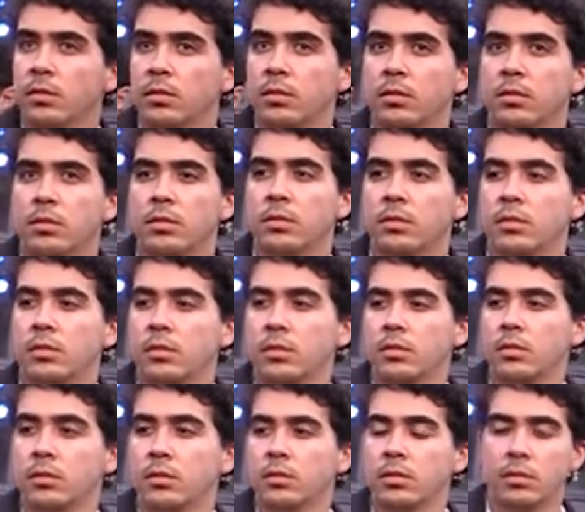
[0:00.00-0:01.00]

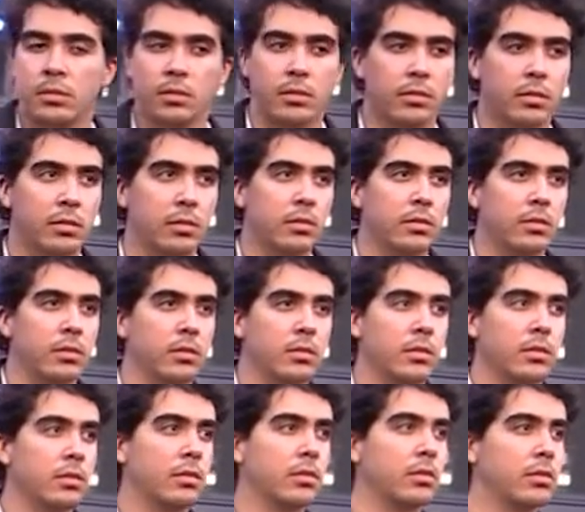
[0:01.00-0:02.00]

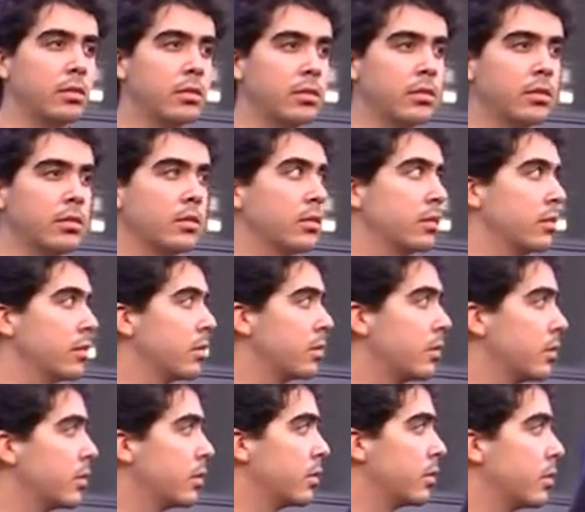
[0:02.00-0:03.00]

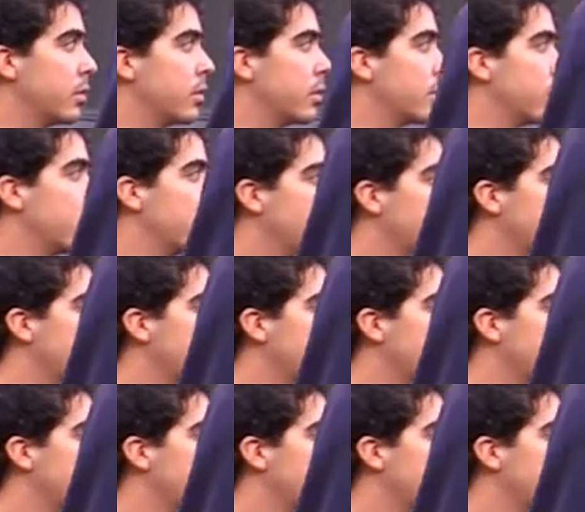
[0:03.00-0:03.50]
No words are spoken by the person on screen.